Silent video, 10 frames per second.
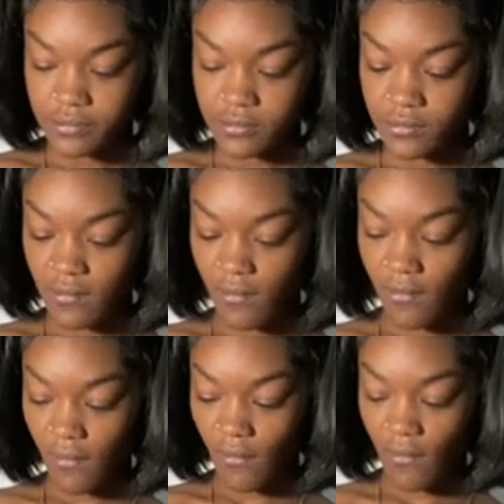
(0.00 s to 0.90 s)

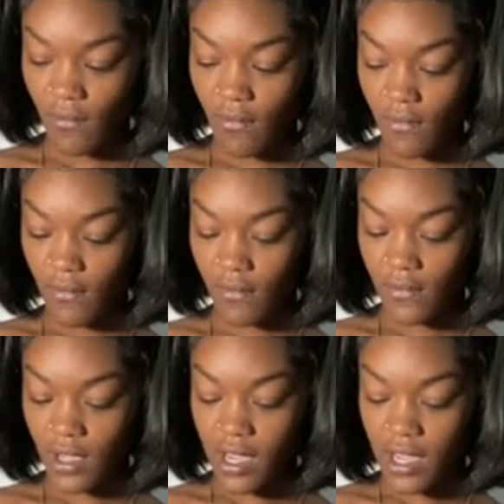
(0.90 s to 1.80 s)
[no speech]